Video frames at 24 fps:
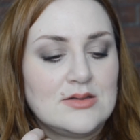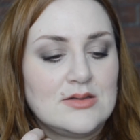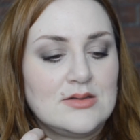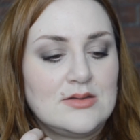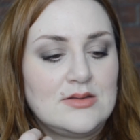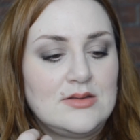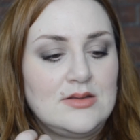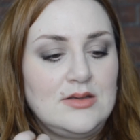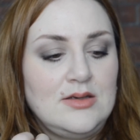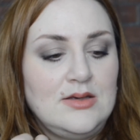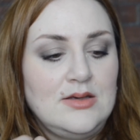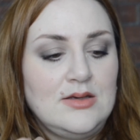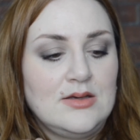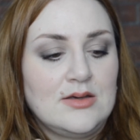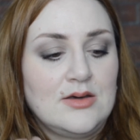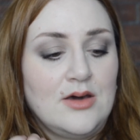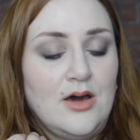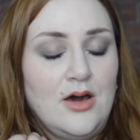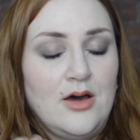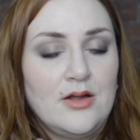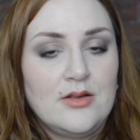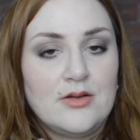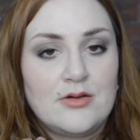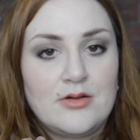the
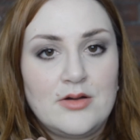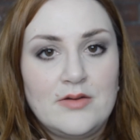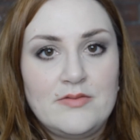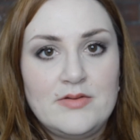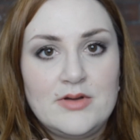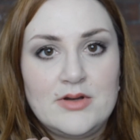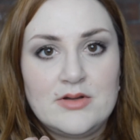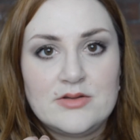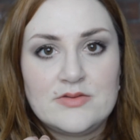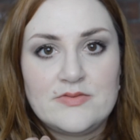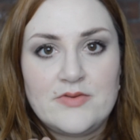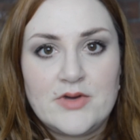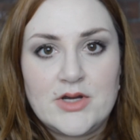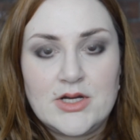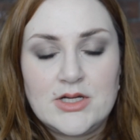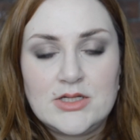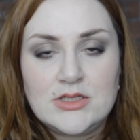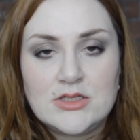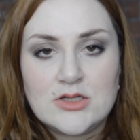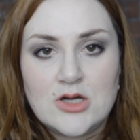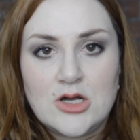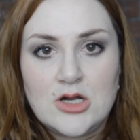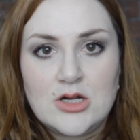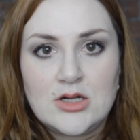color of it is very
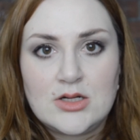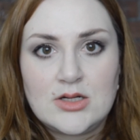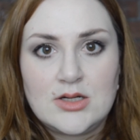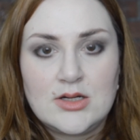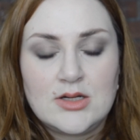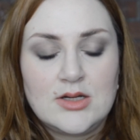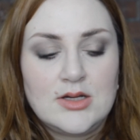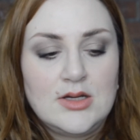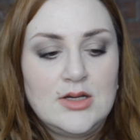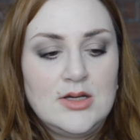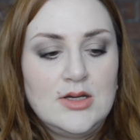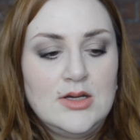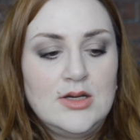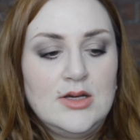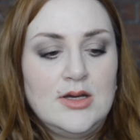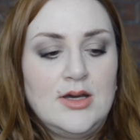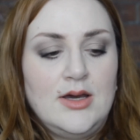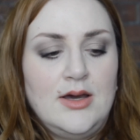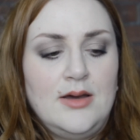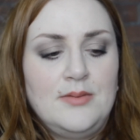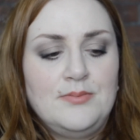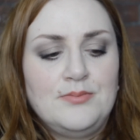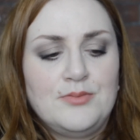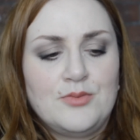dark,
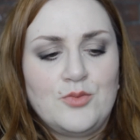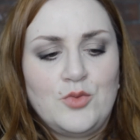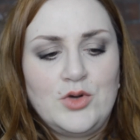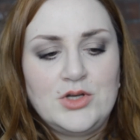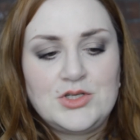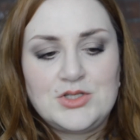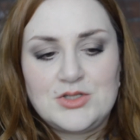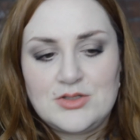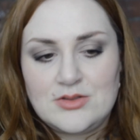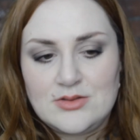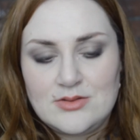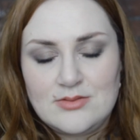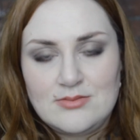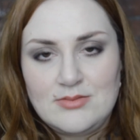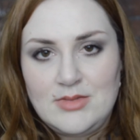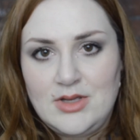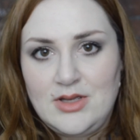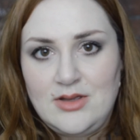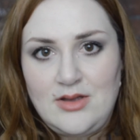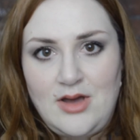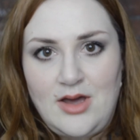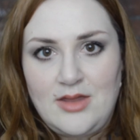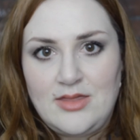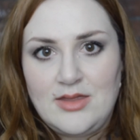which
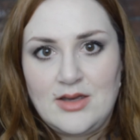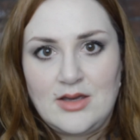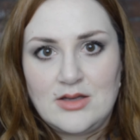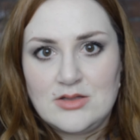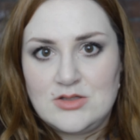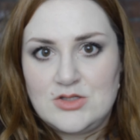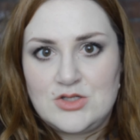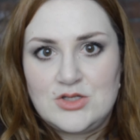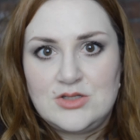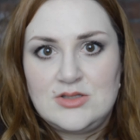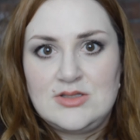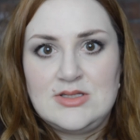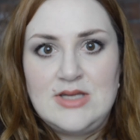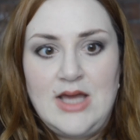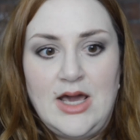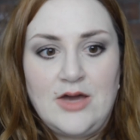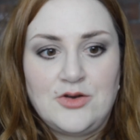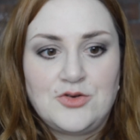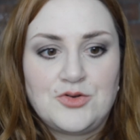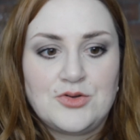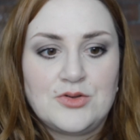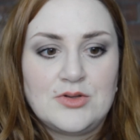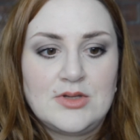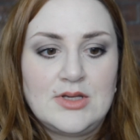I think it's just
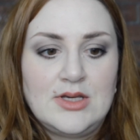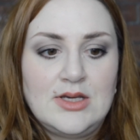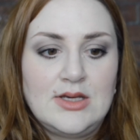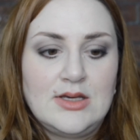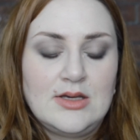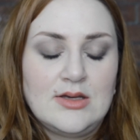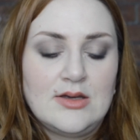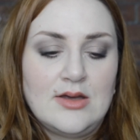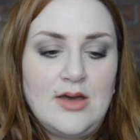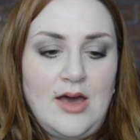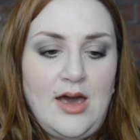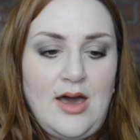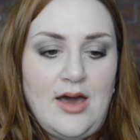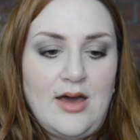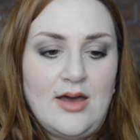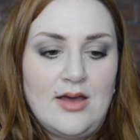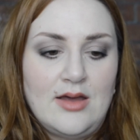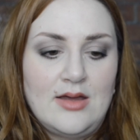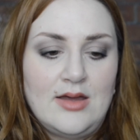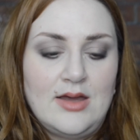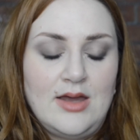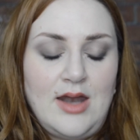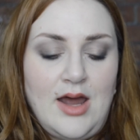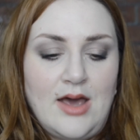naturally,
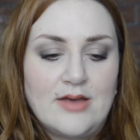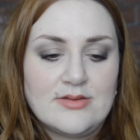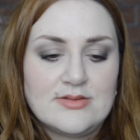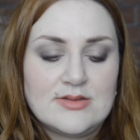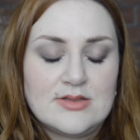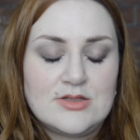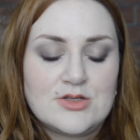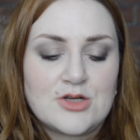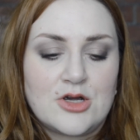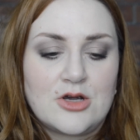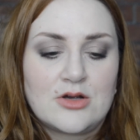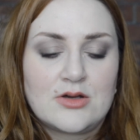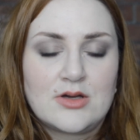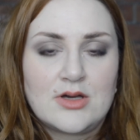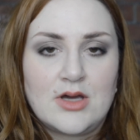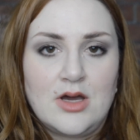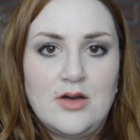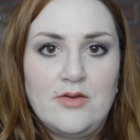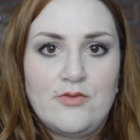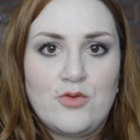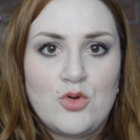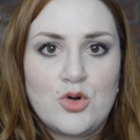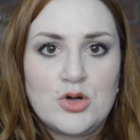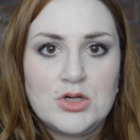it has a dark kind
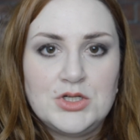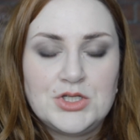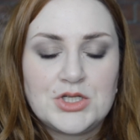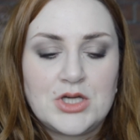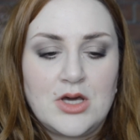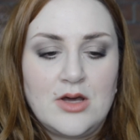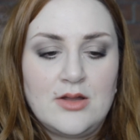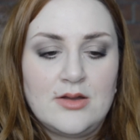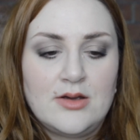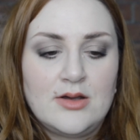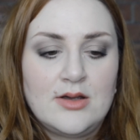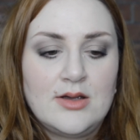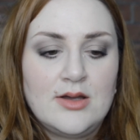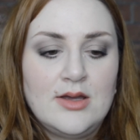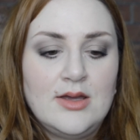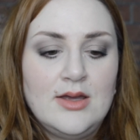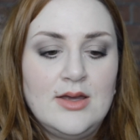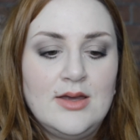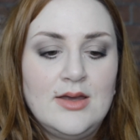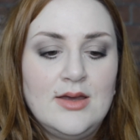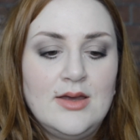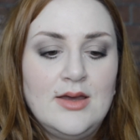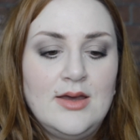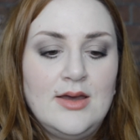of orange color.
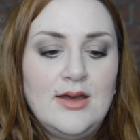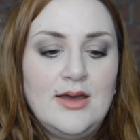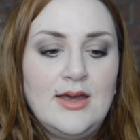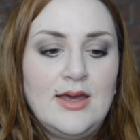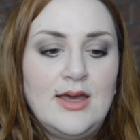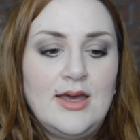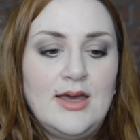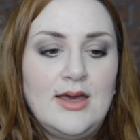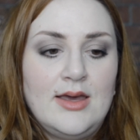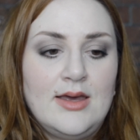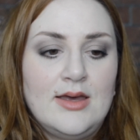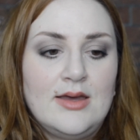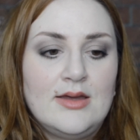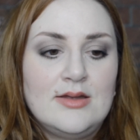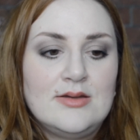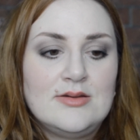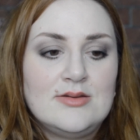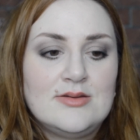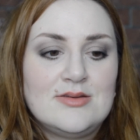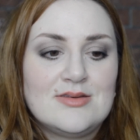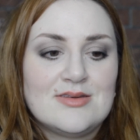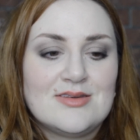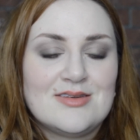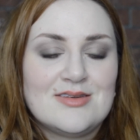And